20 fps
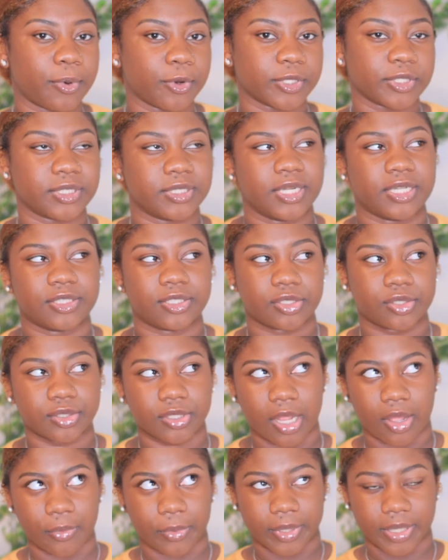portion I showed
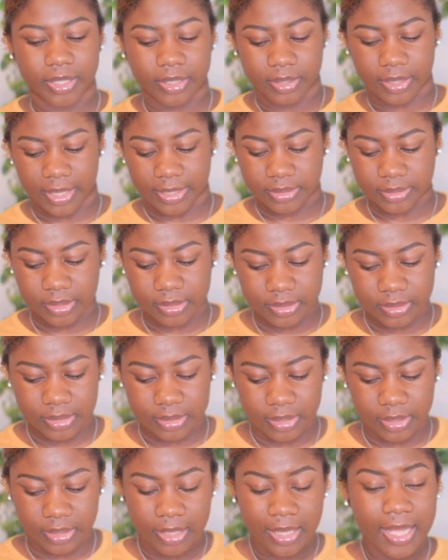y'all what it like tucked
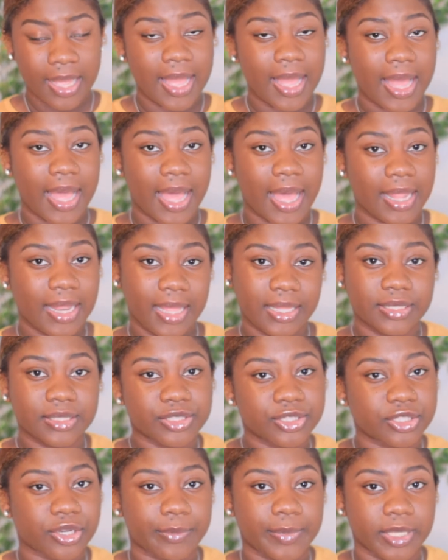in I like
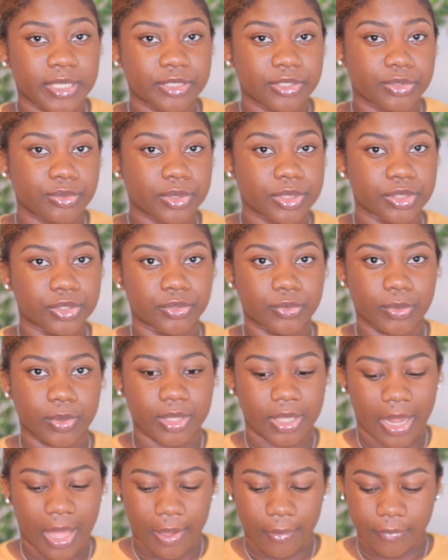this shirt because you can do a
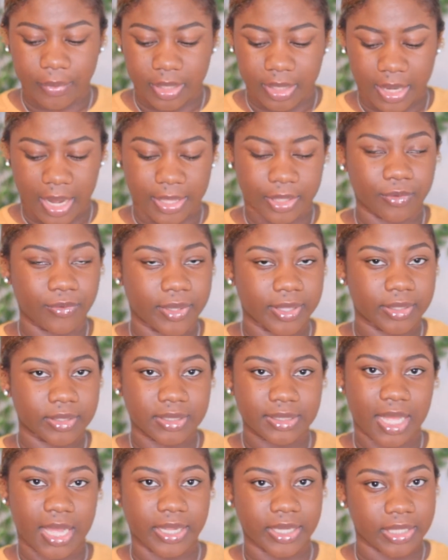lot with it like you can
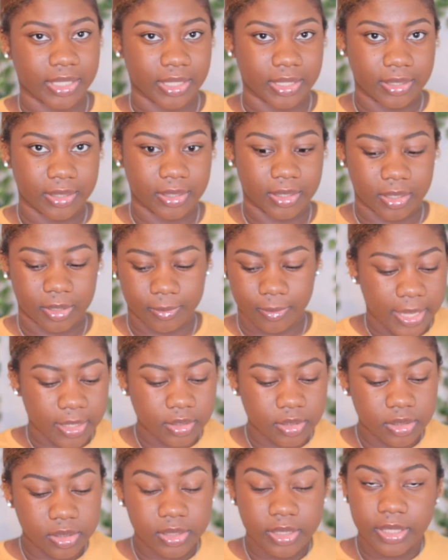tie it up
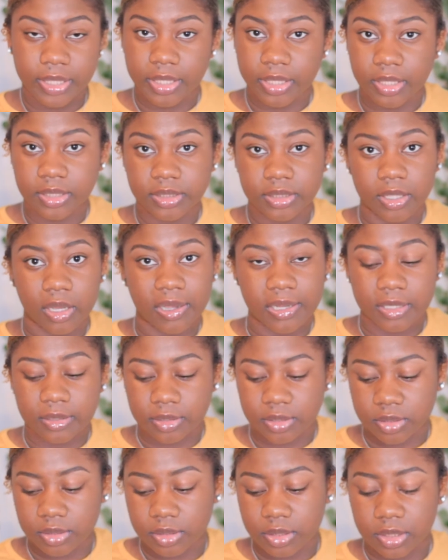actually in the
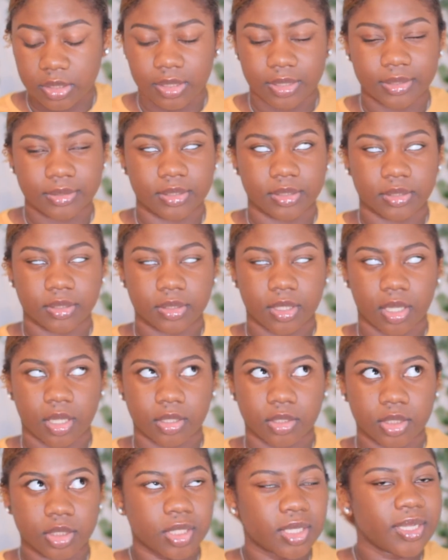size I said
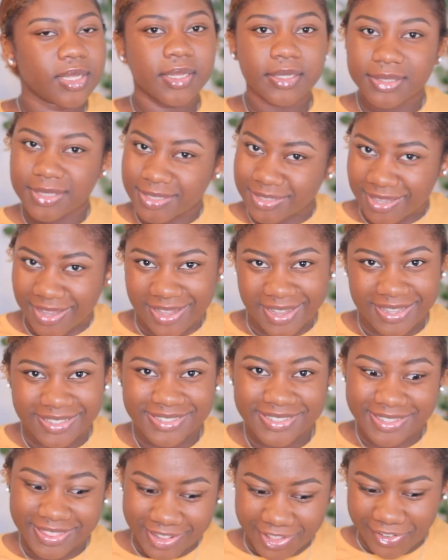size,
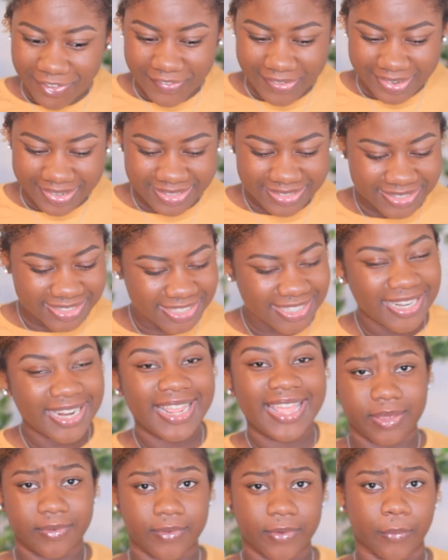size large.
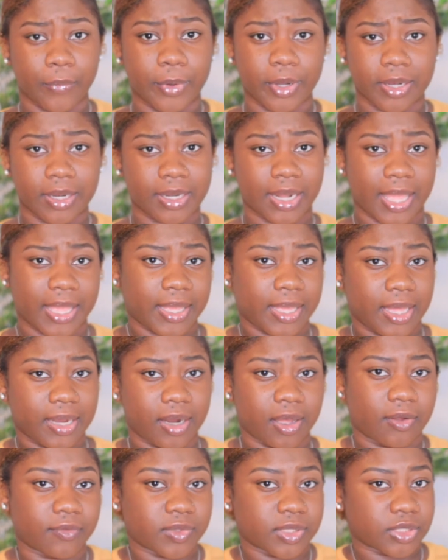Even wear it like kind
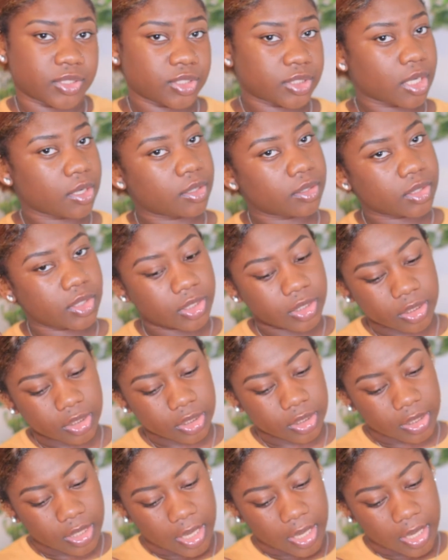of off the shoulder.